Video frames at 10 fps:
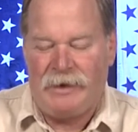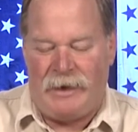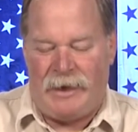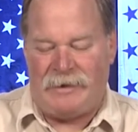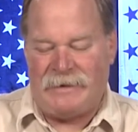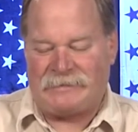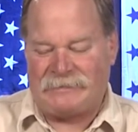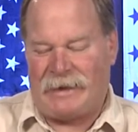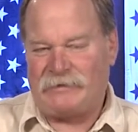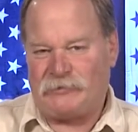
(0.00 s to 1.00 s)
And it's
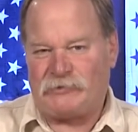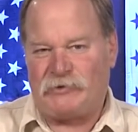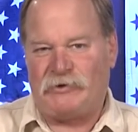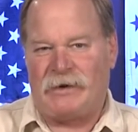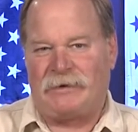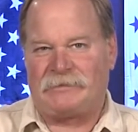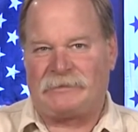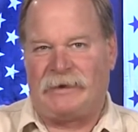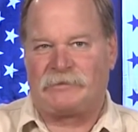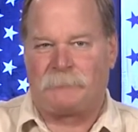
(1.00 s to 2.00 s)
not just the United
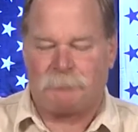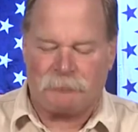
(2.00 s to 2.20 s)
States,